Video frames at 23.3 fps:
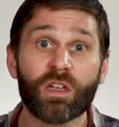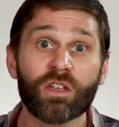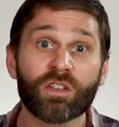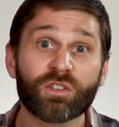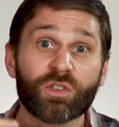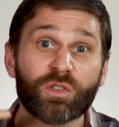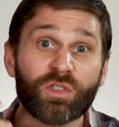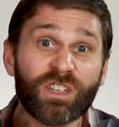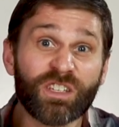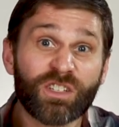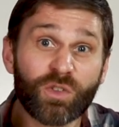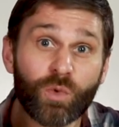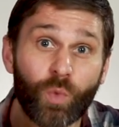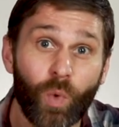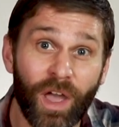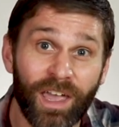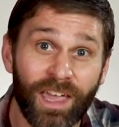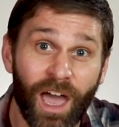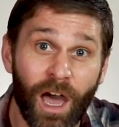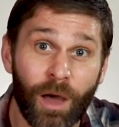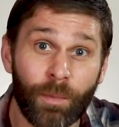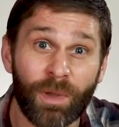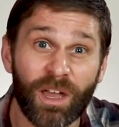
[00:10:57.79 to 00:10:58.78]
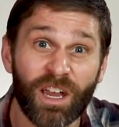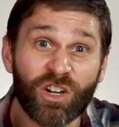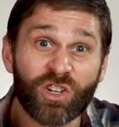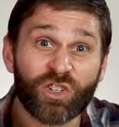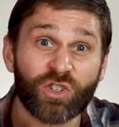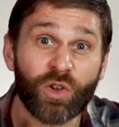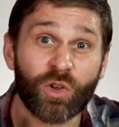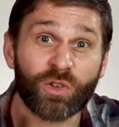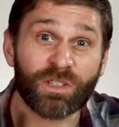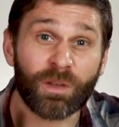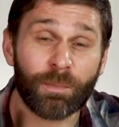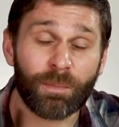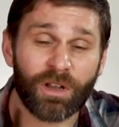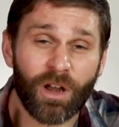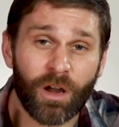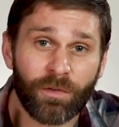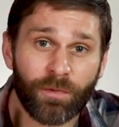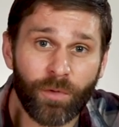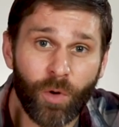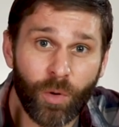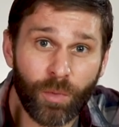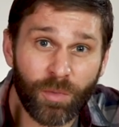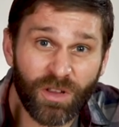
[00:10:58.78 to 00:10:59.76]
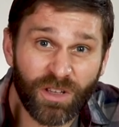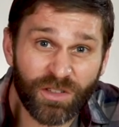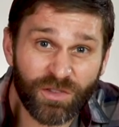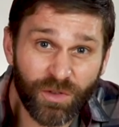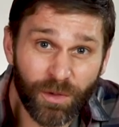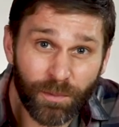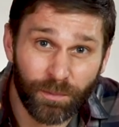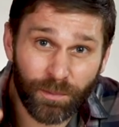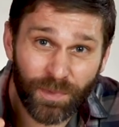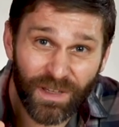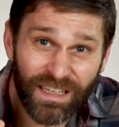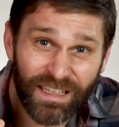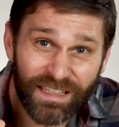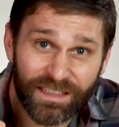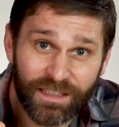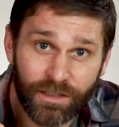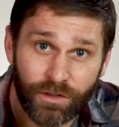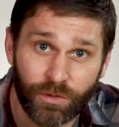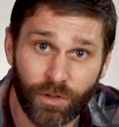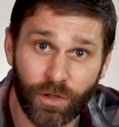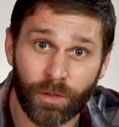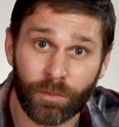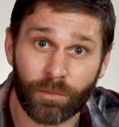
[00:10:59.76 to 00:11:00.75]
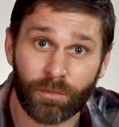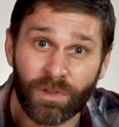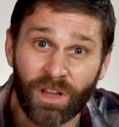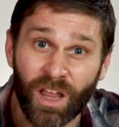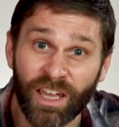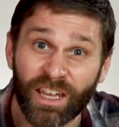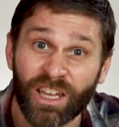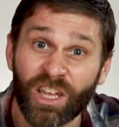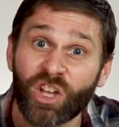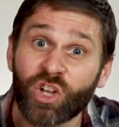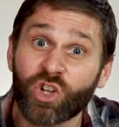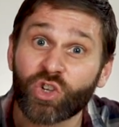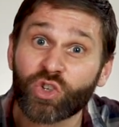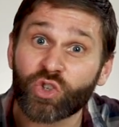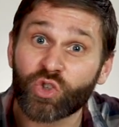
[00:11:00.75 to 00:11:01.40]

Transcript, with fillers: So this Dui Yao pair shows up in our formulas for Bi syndrome, like